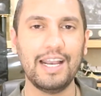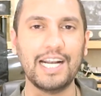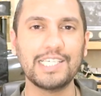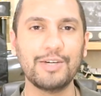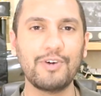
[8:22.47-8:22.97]

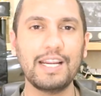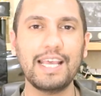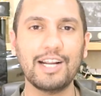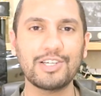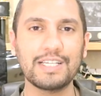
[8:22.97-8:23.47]
And she
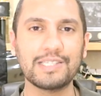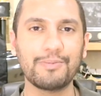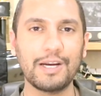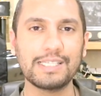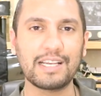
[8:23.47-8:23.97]
really actually
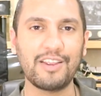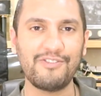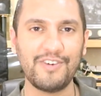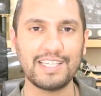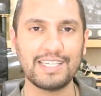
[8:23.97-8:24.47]
surprisingly
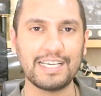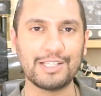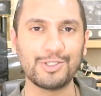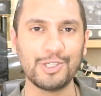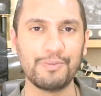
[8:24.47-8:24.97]
fitted
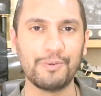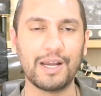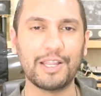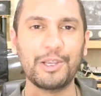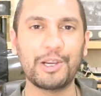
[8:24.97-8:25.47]
in super
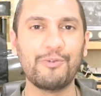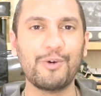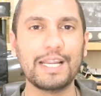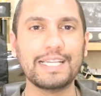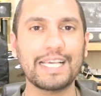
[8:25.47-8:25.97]
well, and you can
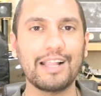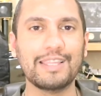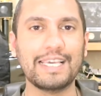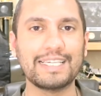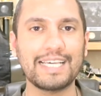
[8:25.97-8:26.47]
really tell
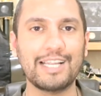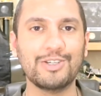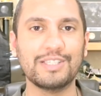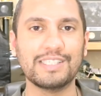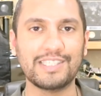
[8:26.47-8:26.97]
the
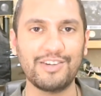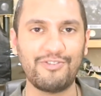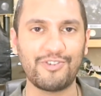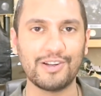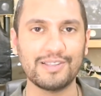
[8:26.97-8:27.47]
intelligence
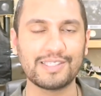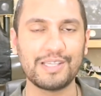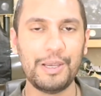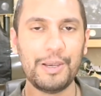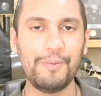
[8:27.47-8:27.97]
difference
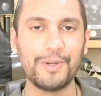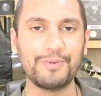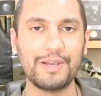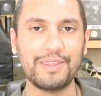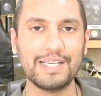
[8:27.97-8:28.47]

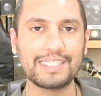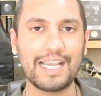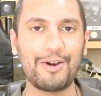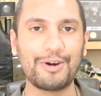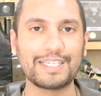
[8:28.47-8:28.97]
between this
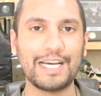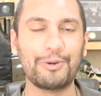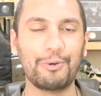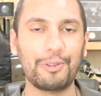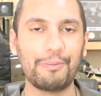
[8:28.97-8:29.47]
character
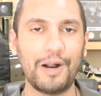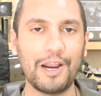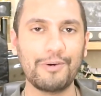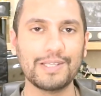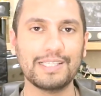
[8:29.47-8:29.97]
and all of the
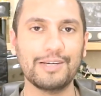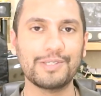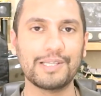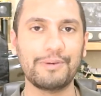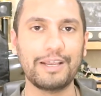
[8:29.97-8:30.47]
pirates, and there were
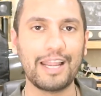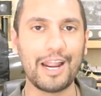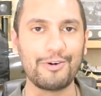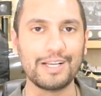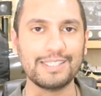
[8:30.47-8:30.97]
some
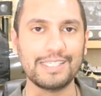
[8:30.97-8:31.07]
hilarious